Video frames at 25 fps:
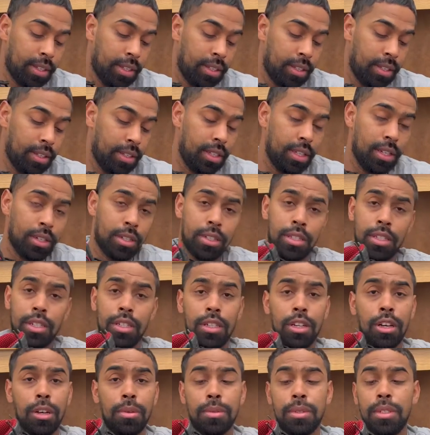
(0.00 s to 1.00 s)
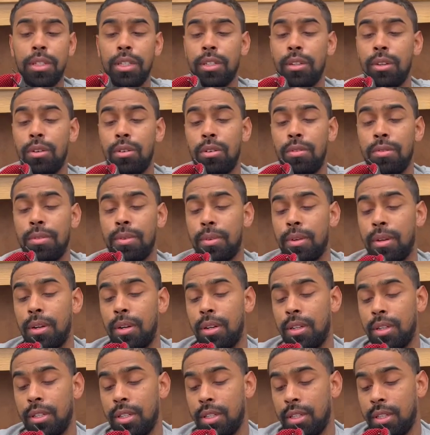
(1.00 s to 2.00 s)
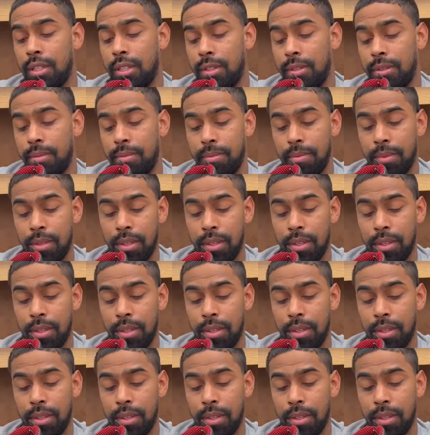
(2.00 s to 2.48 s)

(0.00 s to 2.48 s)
they're just a dope sneaker overall. Um,